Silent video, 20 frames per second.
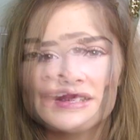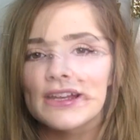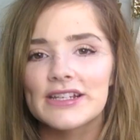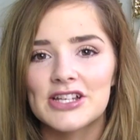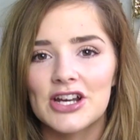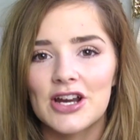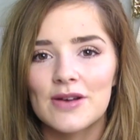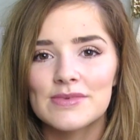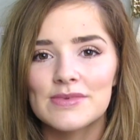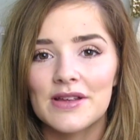In
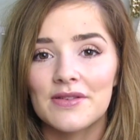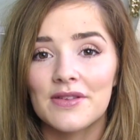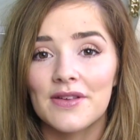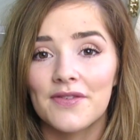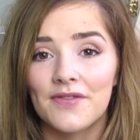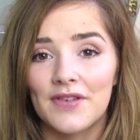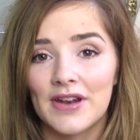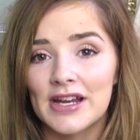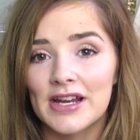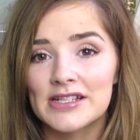terms of the
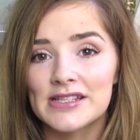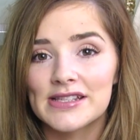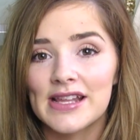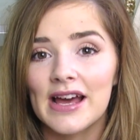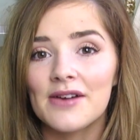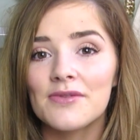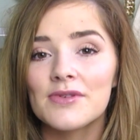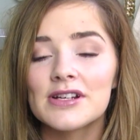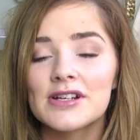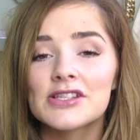finish,
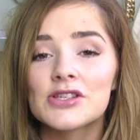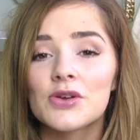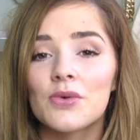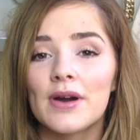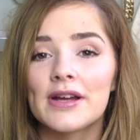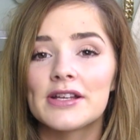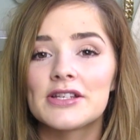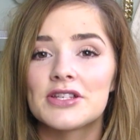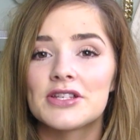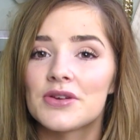that one is
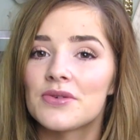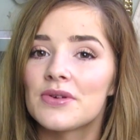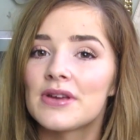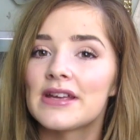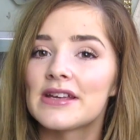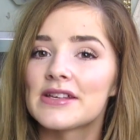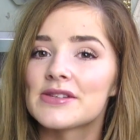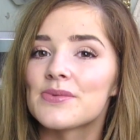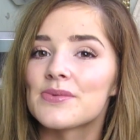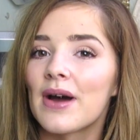quite
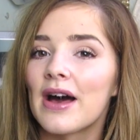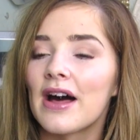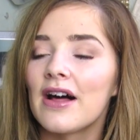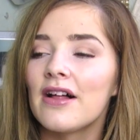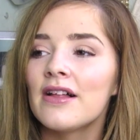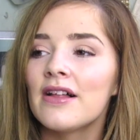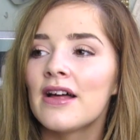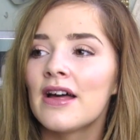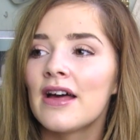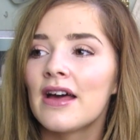dewy as
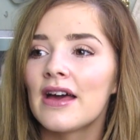well.